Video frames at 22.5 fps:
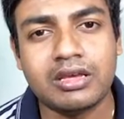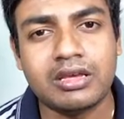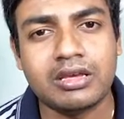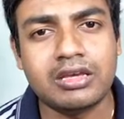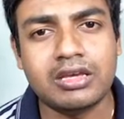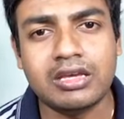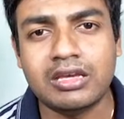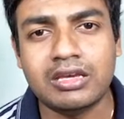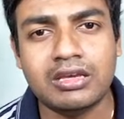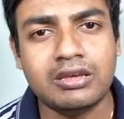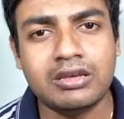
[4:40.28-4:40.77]

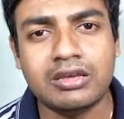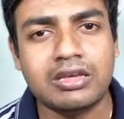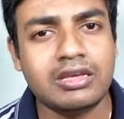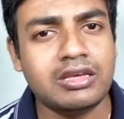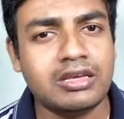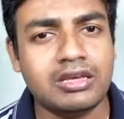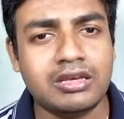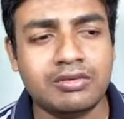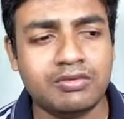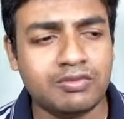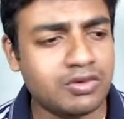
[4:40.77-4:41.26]

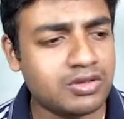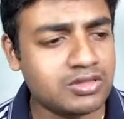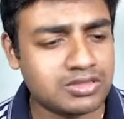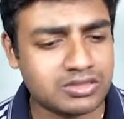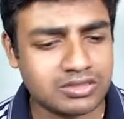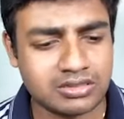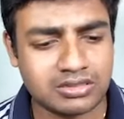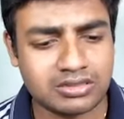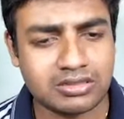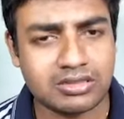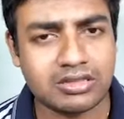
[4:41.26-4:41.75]
he
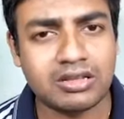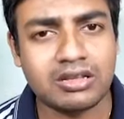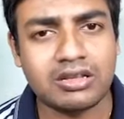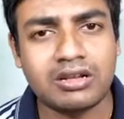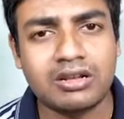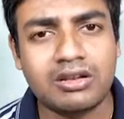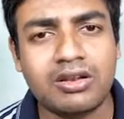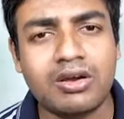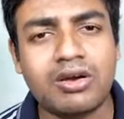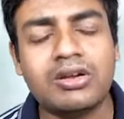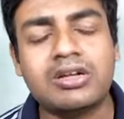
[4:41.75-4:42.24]
was
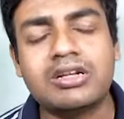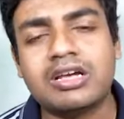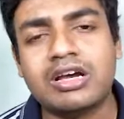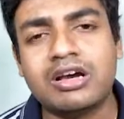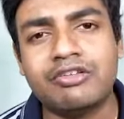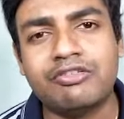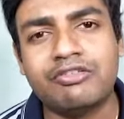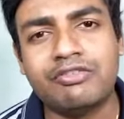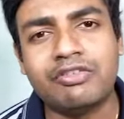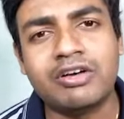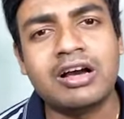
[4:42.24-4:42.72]
not a
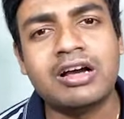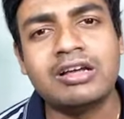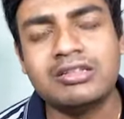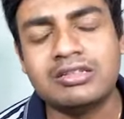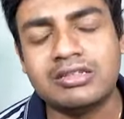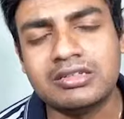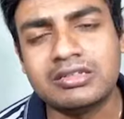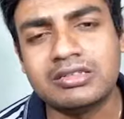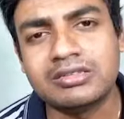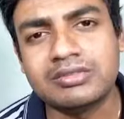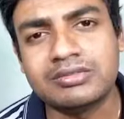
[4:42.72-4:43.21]

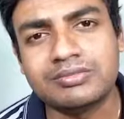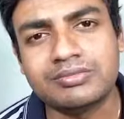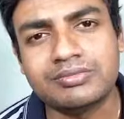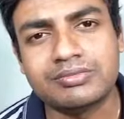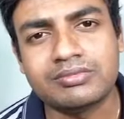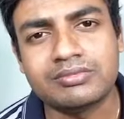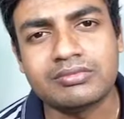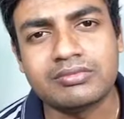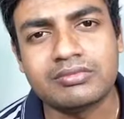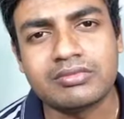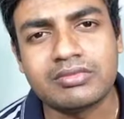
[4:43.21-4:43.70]
father,
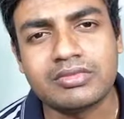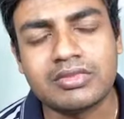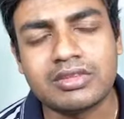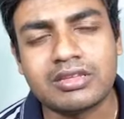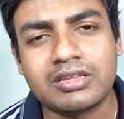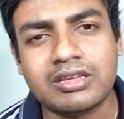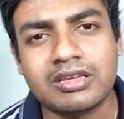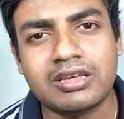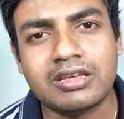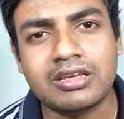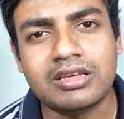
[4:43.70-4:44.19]

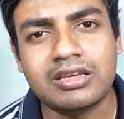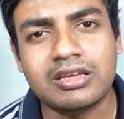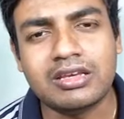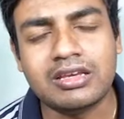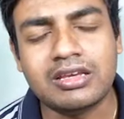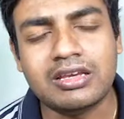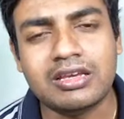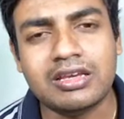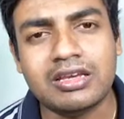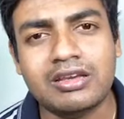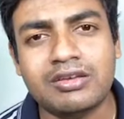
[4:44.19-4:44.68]

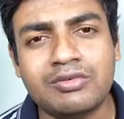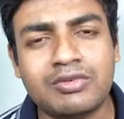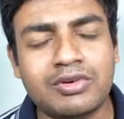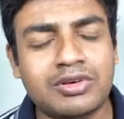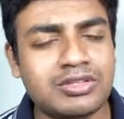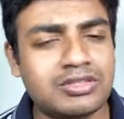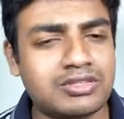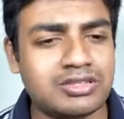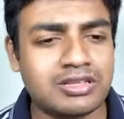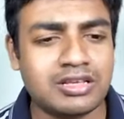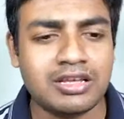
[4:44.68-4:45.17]
he
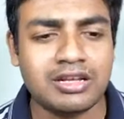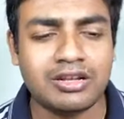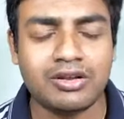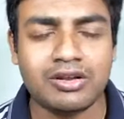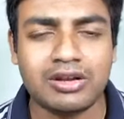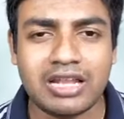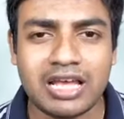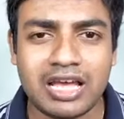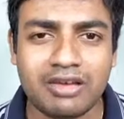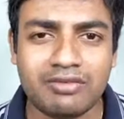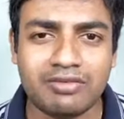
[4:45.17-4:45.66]
was
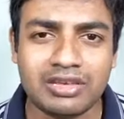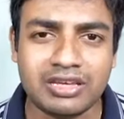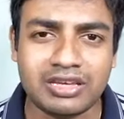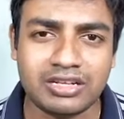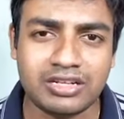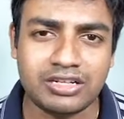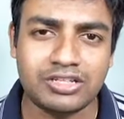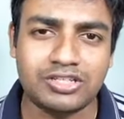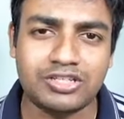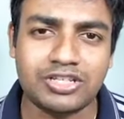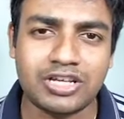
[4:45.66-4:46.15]
not having
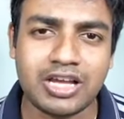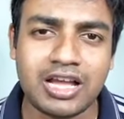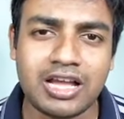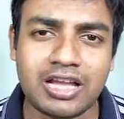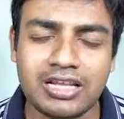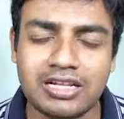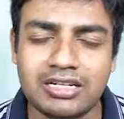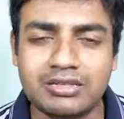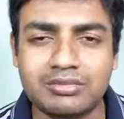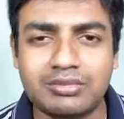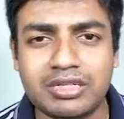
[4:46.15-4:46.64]
any
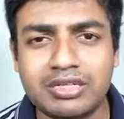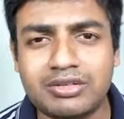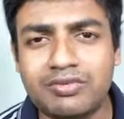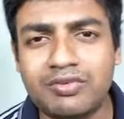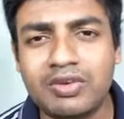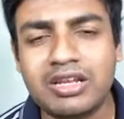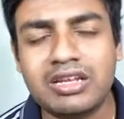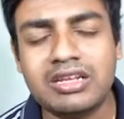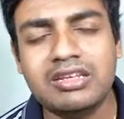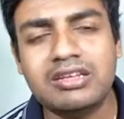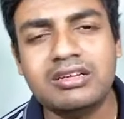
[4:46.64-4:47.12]
child, but
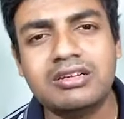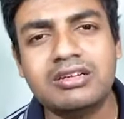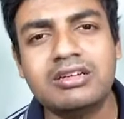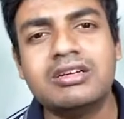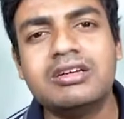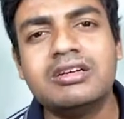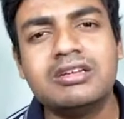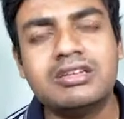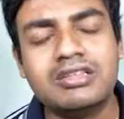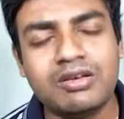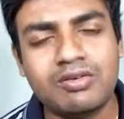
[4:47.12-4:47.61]
when he
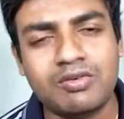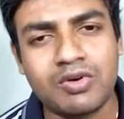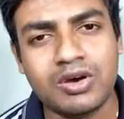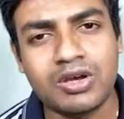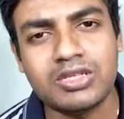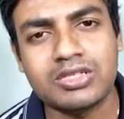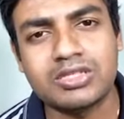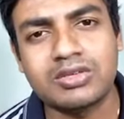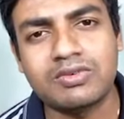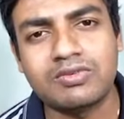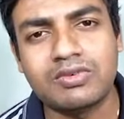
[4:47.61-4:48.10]
heard the
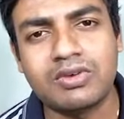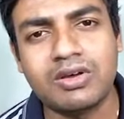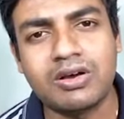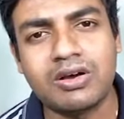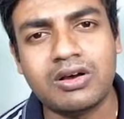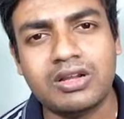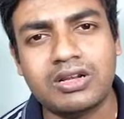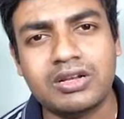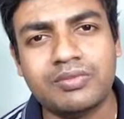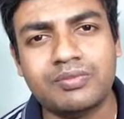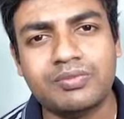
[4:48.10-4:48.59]
voice of
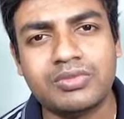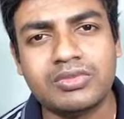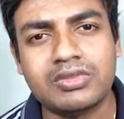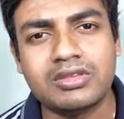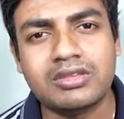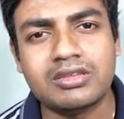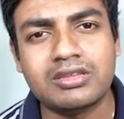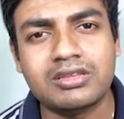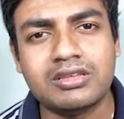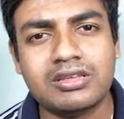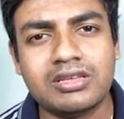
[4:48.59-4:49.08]
God,
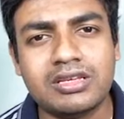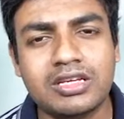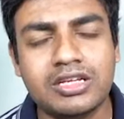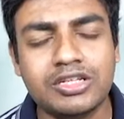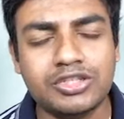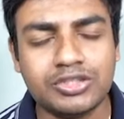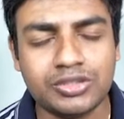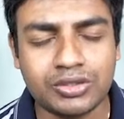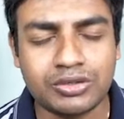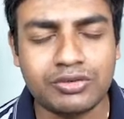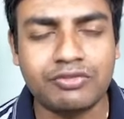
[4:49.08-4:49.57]
he
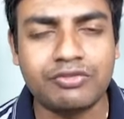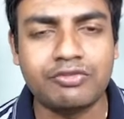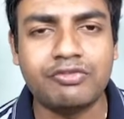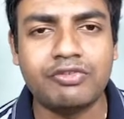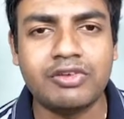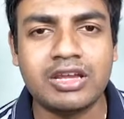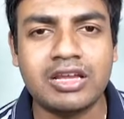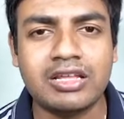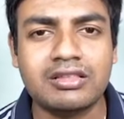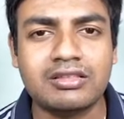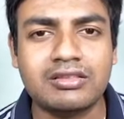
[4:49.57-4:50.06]
showed
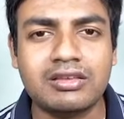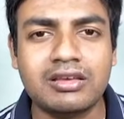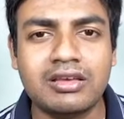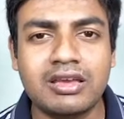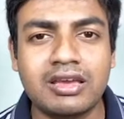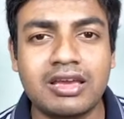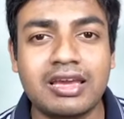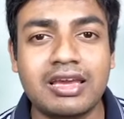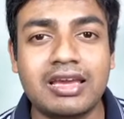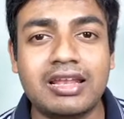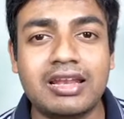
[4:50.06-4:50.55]
faith
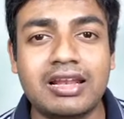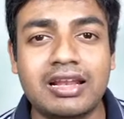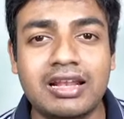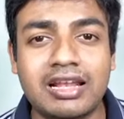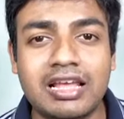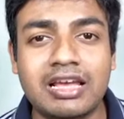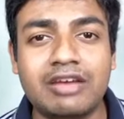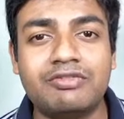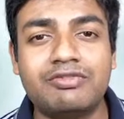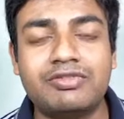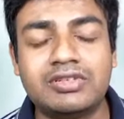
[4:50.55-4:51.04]
and
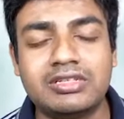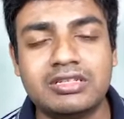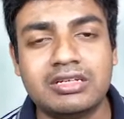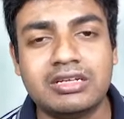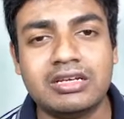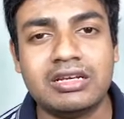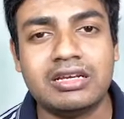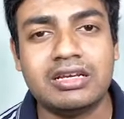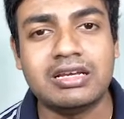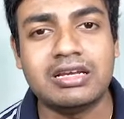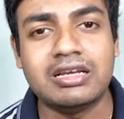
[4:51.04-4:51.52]
left
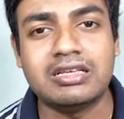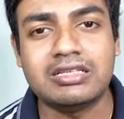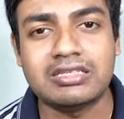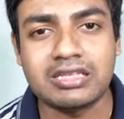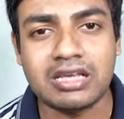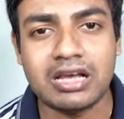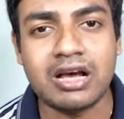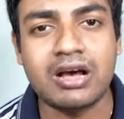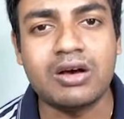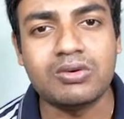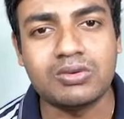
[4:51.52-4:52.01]
his
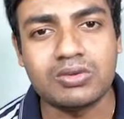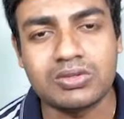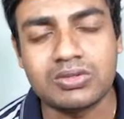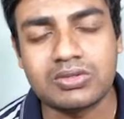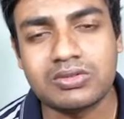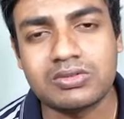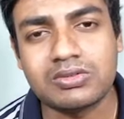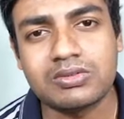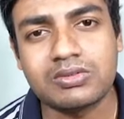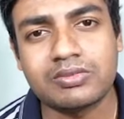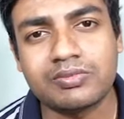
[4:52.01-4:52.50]

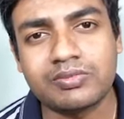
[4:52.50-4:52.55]
house.